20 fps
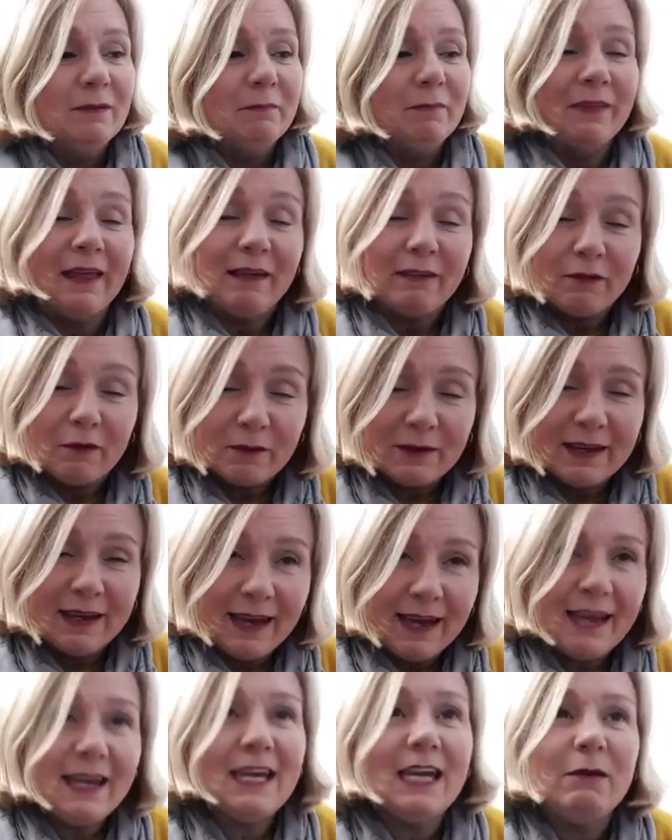That's
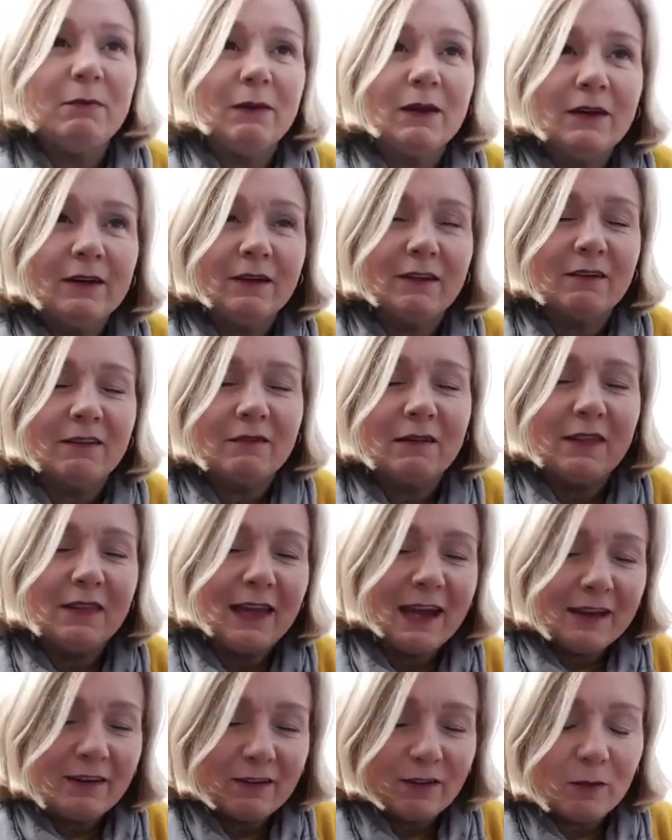okay, because at
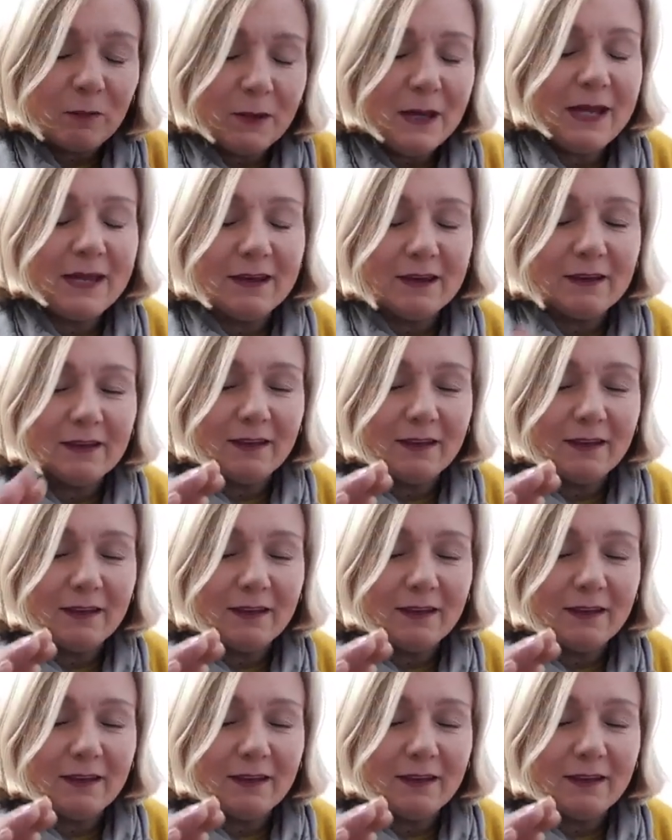the end of the week